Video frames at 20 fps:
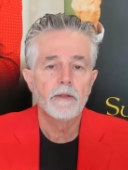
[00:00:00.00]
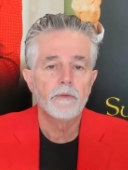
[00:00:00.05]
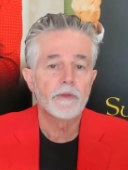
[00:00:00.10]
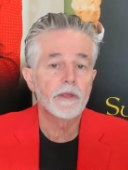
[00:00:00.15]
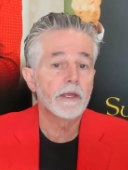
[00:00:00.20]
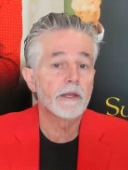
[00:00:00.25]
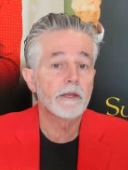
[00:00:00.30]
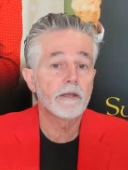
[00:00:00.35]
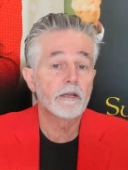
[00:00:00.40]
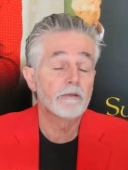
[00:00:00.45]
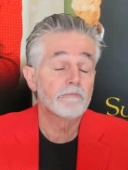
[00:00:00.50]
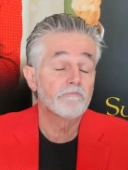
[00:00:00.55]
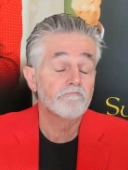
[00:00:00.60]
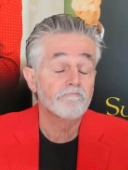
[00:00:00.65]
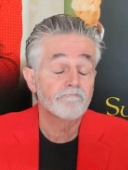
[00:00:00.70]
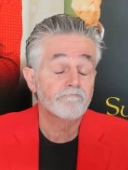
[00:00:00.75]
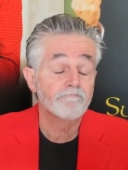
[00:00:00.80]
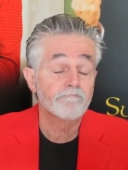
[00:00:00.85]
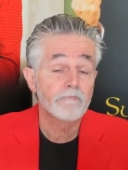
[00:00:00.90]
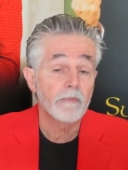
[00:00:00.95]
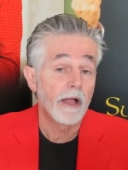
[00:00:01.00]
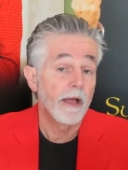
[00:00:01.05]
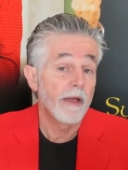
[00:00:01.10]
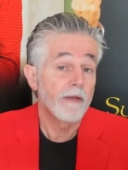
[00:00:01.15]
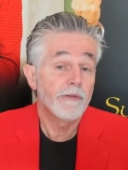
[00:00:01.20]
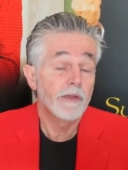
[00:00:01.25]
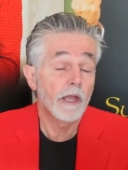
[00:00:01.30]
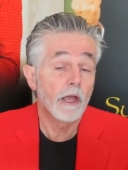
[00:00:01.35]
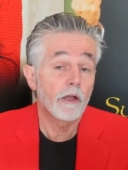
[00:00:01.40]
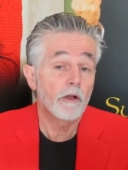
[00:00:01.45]
then
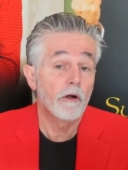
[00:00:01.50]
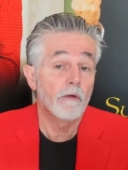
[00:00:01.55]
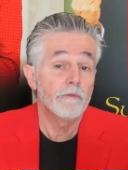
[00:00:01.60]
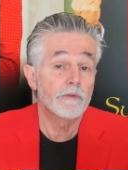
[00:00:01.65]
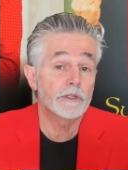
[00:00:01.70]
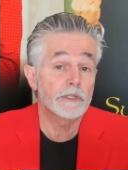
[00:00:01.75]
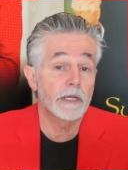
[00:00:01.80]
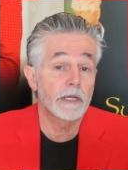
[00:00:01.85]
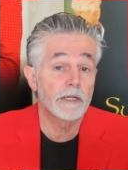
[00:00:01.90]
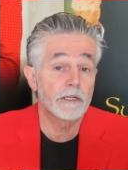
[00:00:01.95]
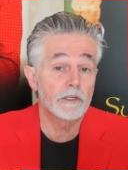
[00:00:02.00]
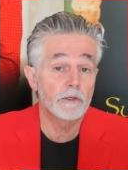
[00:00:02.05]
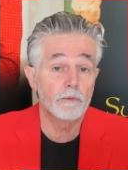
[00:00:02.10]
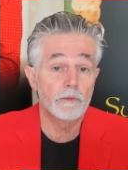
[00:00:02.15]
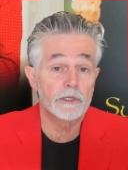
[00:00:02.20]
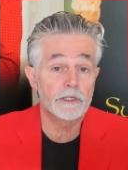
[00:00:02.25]
having a conversation